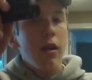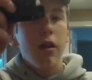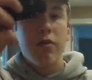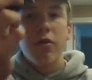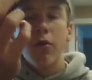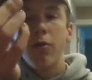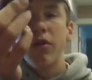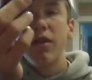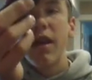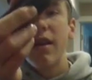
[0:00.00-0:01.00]
So
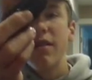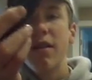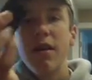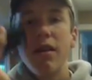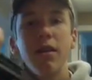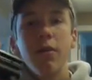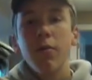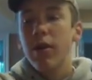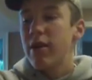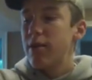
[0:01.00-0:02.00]
once that is done, you
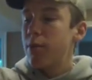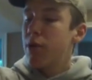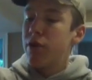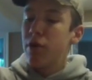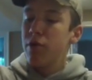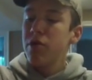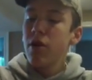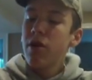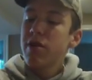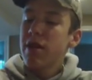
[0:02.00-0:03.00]
want to put those
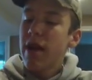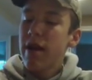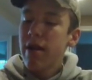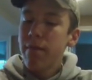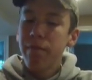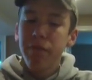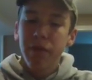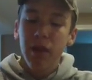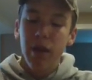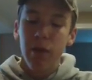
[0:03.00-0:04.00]
all aside,
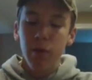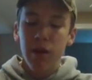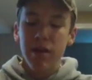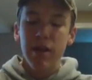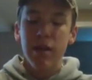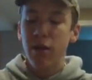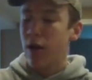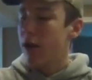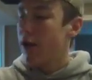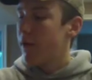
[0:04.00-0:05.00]
and you want to take
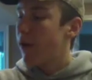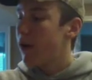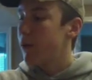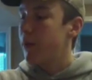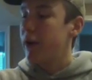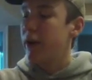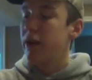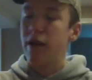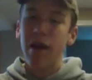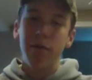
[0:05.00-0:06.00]
your firing pin that
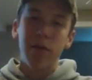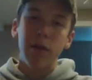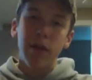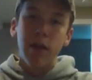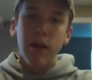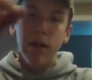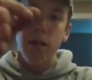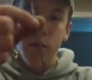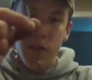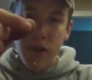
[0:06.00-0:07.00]
you have, and
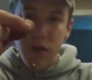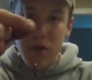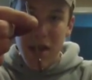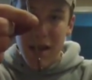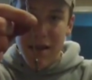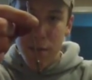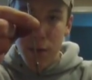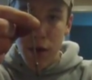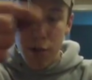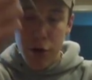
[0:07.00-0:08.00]
you want to use that as a
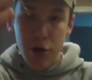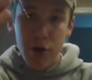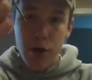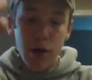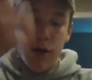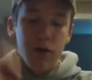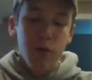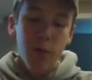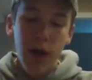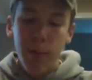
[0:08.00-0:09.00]
punch to
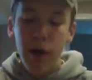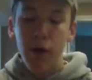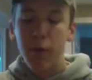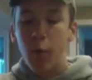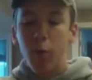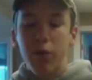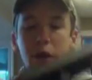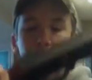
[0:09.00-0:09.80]
pop out the